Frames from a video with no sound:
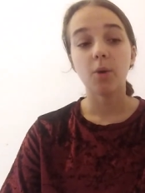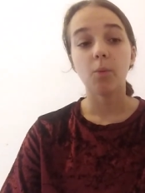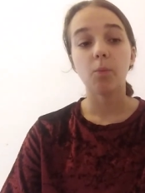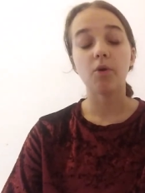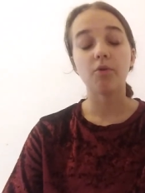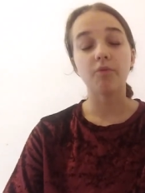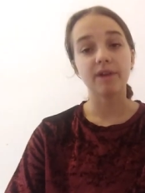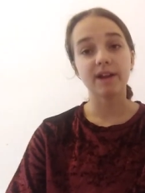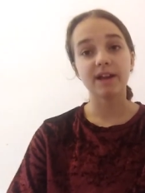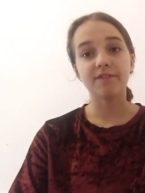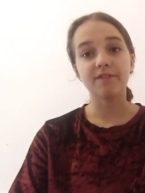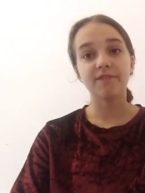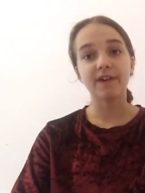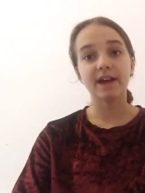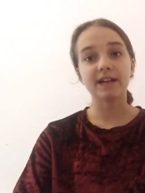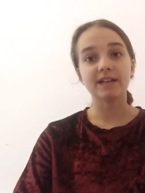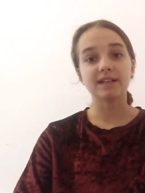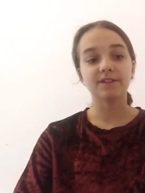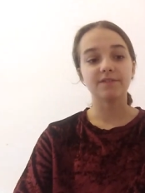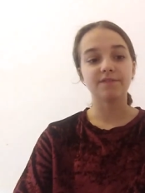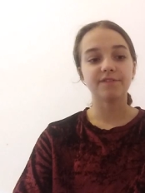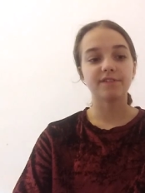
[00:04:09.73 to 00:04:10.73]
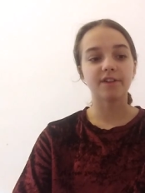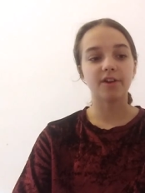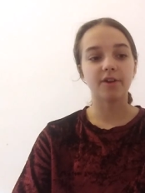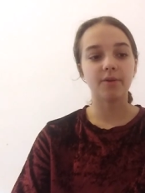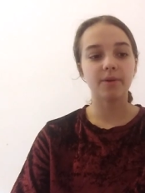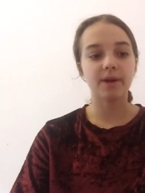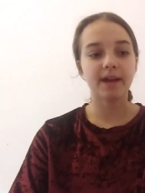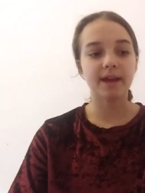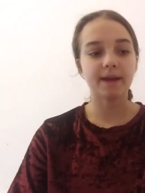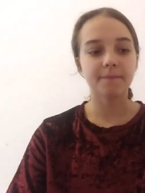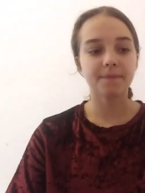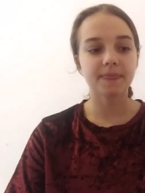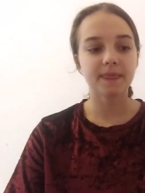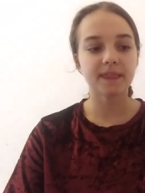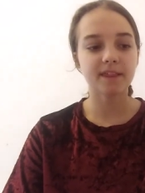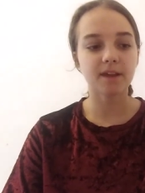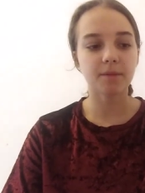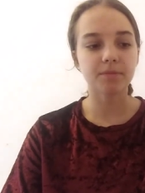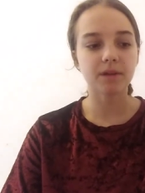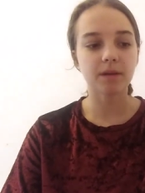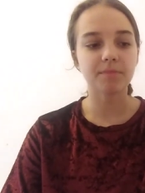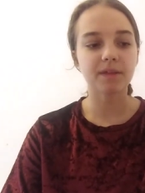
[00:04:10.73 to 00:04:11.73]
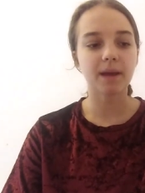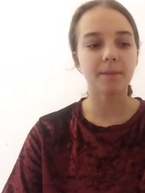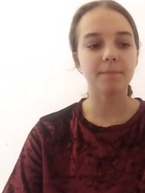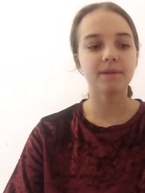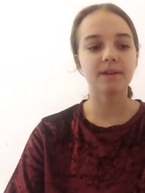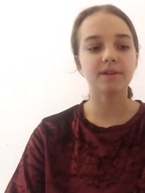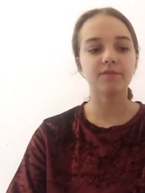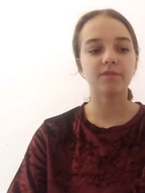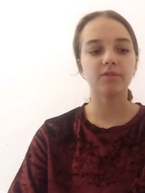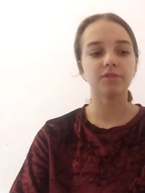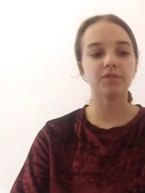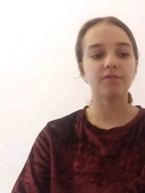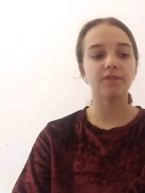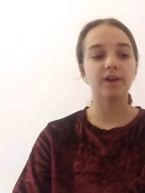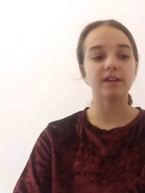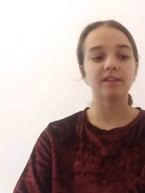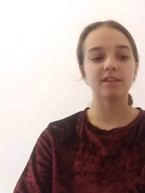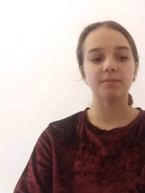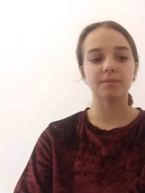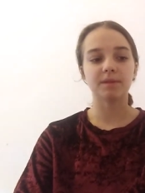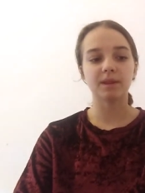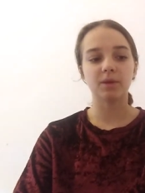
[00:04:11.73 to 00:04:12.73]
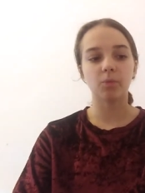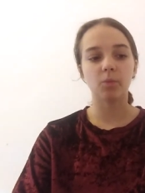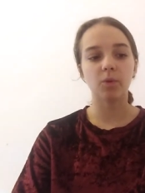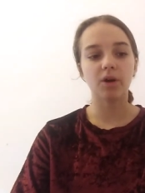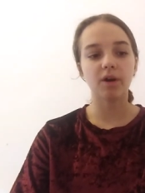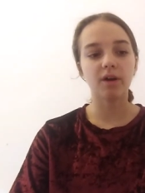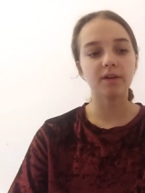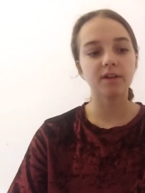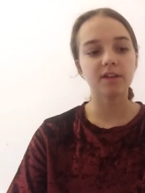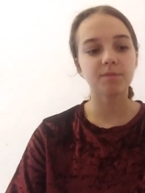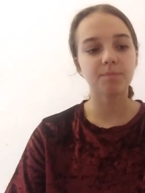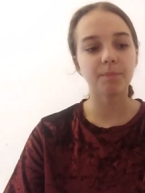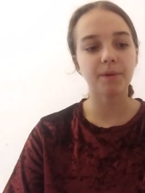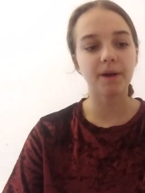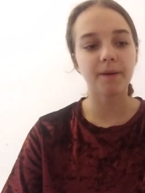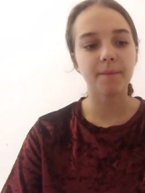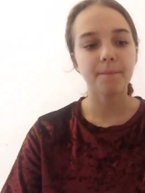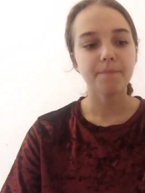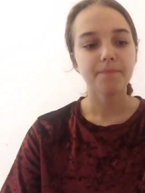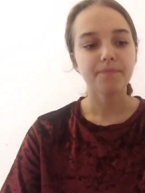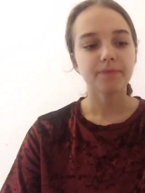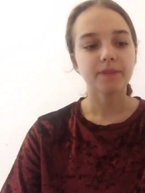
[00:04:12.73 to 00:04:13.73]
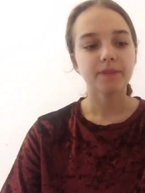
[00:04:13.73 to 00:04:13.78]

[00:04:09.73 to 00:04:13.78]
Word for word: were really effective, so it sometimes can be difficult to find something that works, but